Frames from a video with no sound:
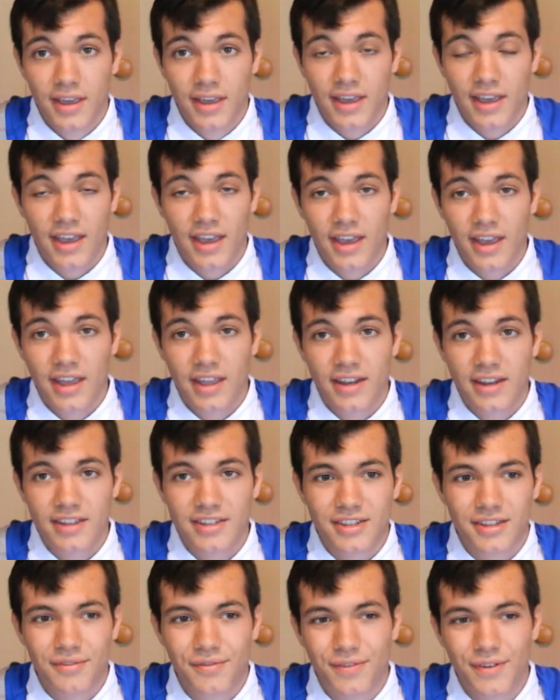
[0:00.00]
And it's
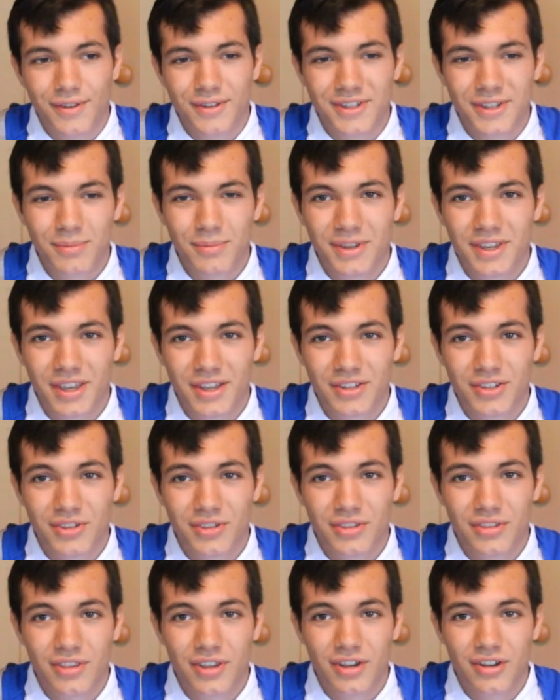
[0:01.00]
confusing because
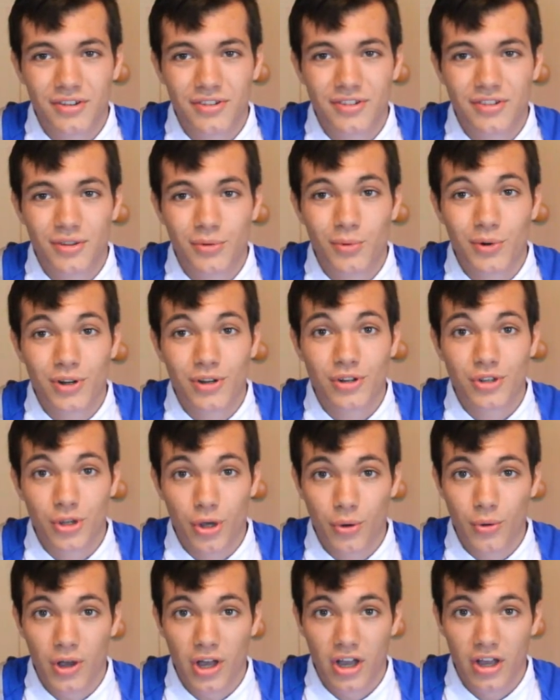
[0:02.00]
there's the word
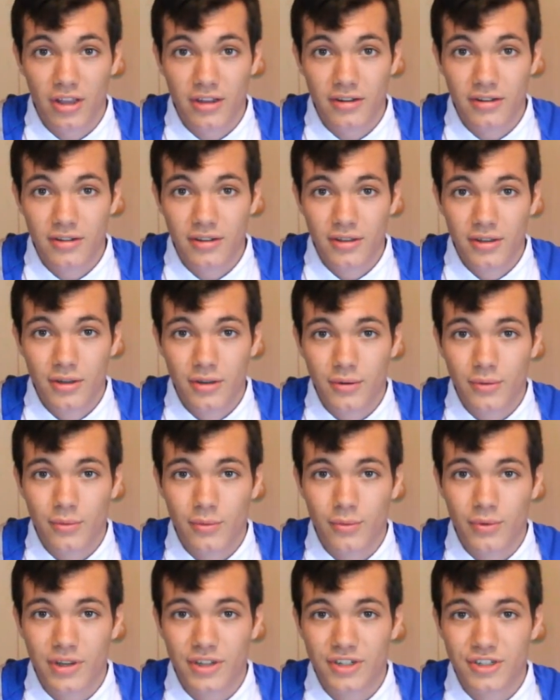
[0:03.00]
gohan,
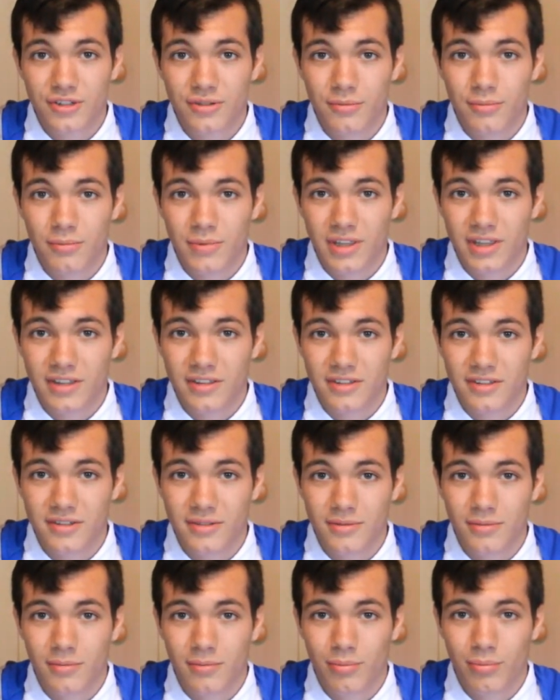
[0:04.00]
which means
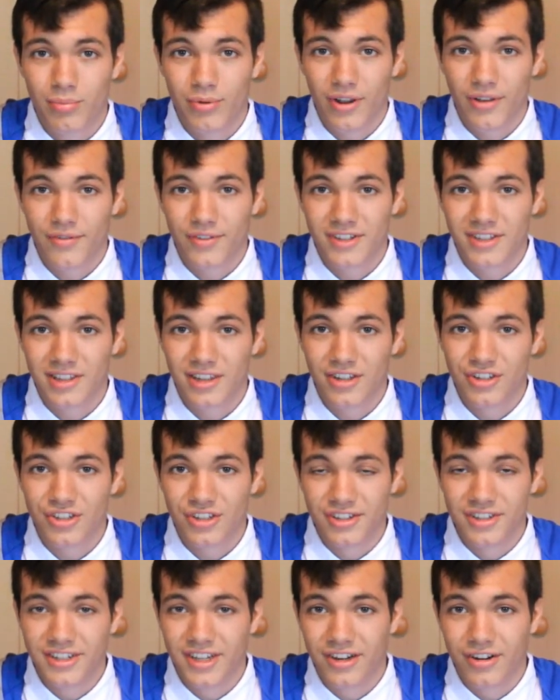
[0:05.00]
breakfast, lunch,
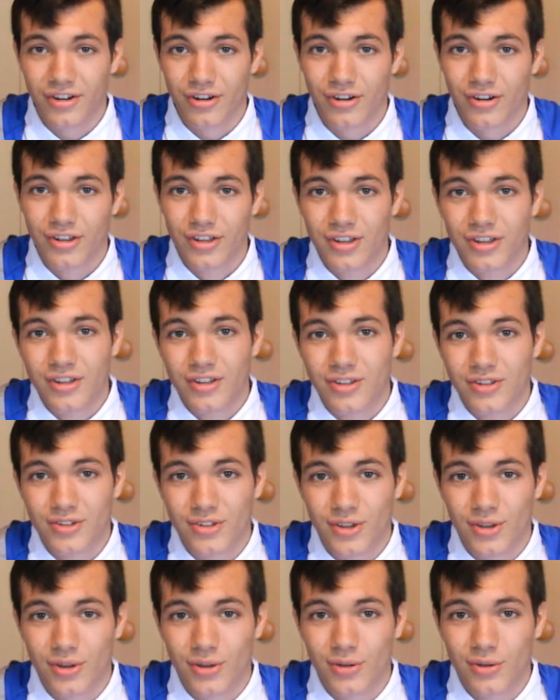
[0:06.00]
and dinner.
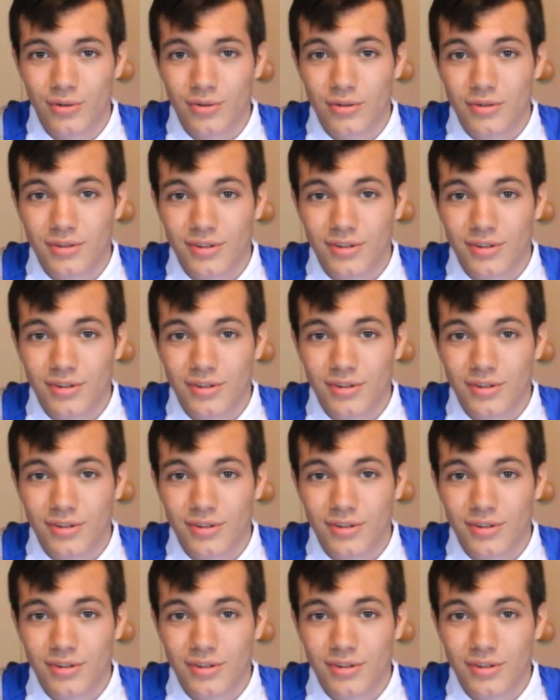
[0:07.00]
So